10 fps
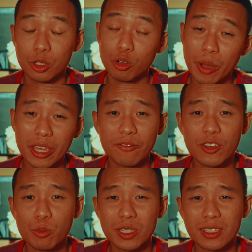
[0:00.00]
You'll make a
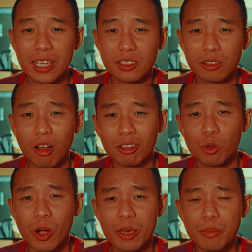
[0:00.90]
few mistakes along the
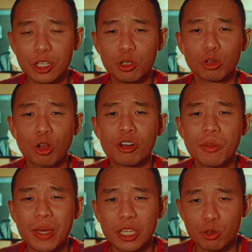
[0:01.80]
way, but you learn to
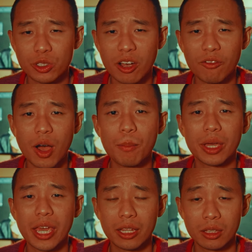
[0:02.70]
pick yourself up
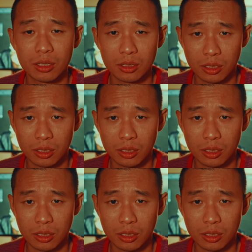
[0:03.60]
again.